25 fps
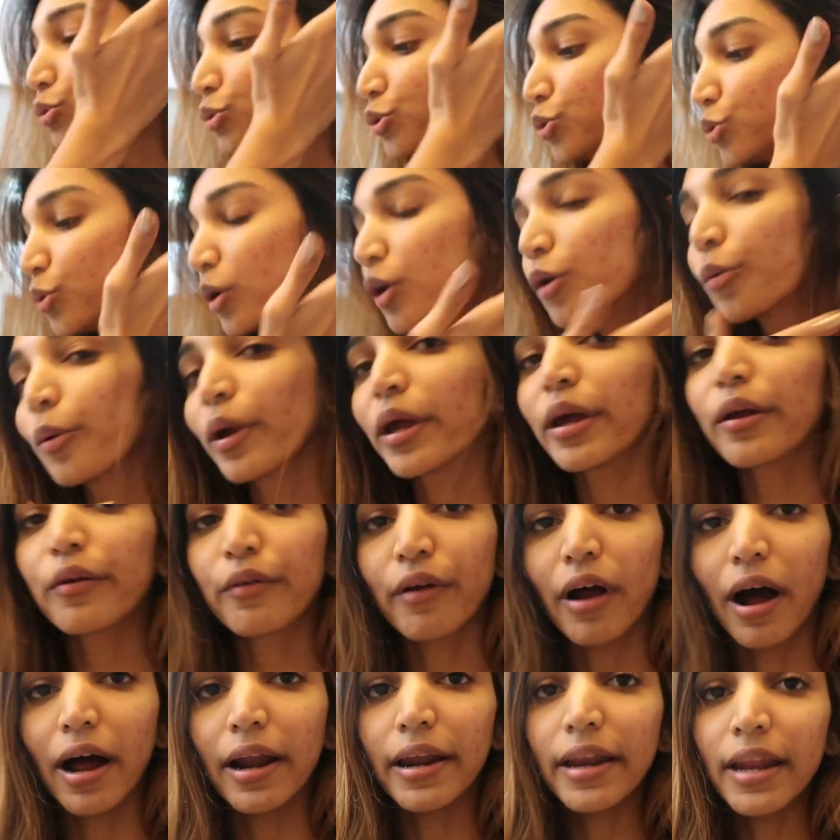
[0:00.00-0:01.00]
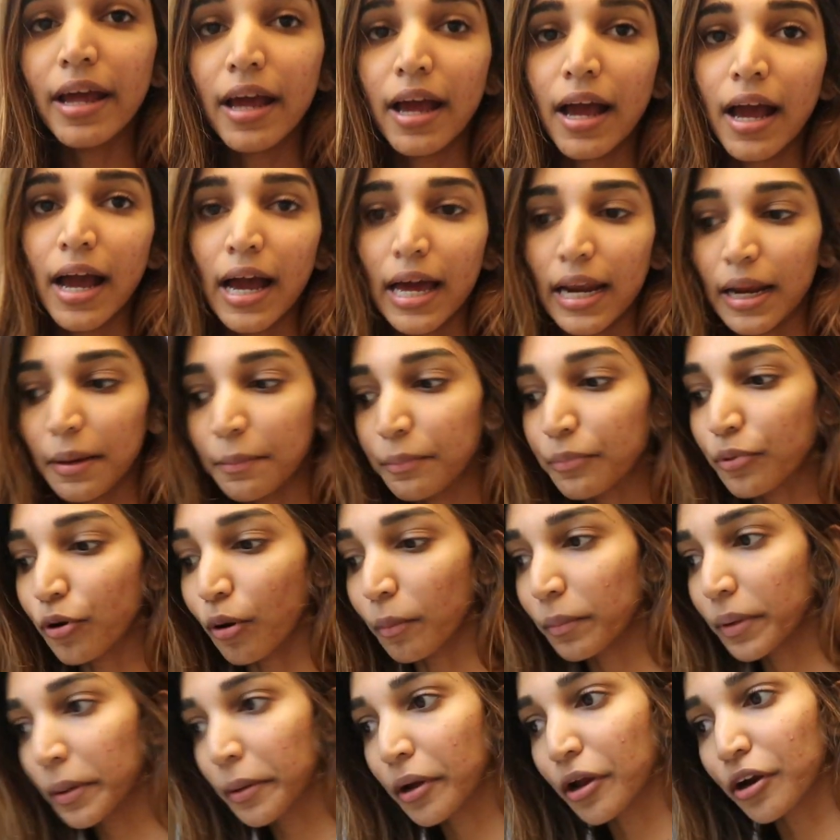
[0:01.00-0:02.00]
to do a quick run, and I'm
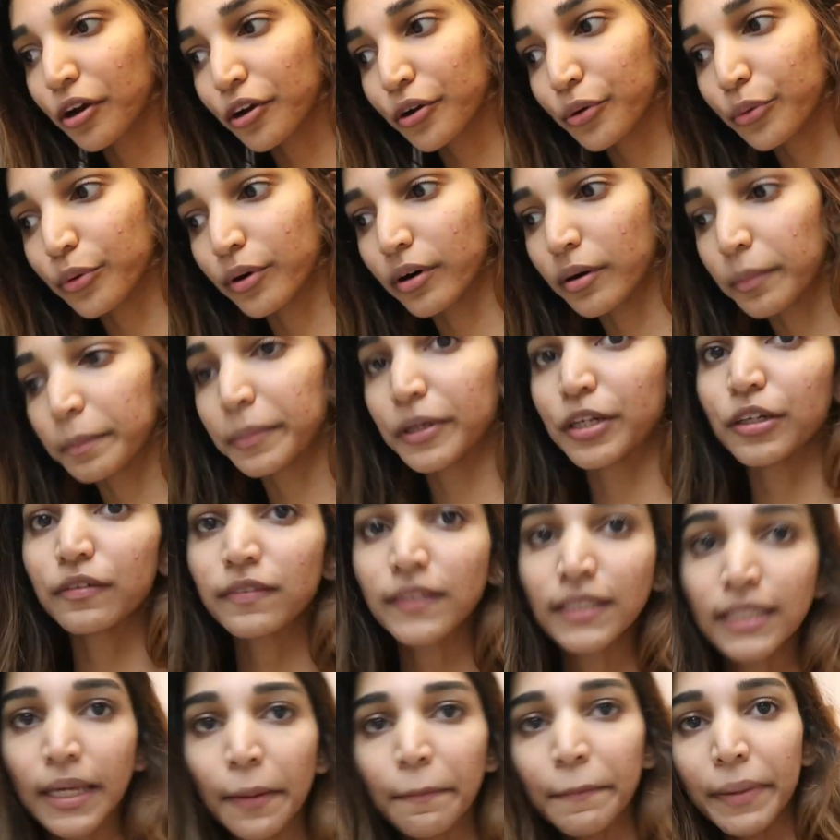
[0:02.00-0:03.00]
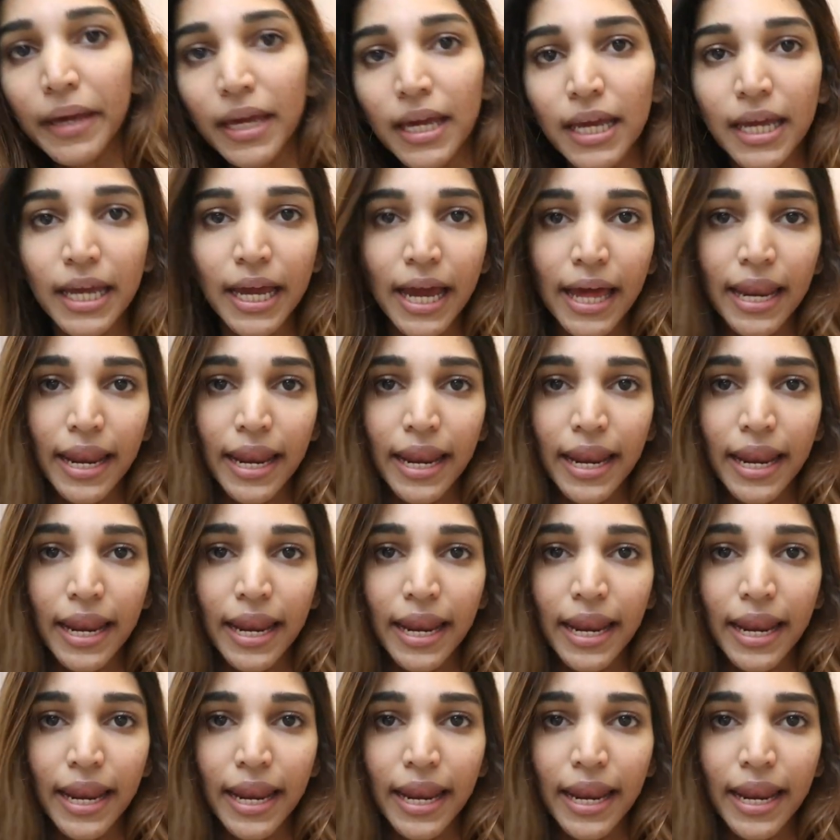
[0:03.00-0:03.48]
probably going to do a bit of skipping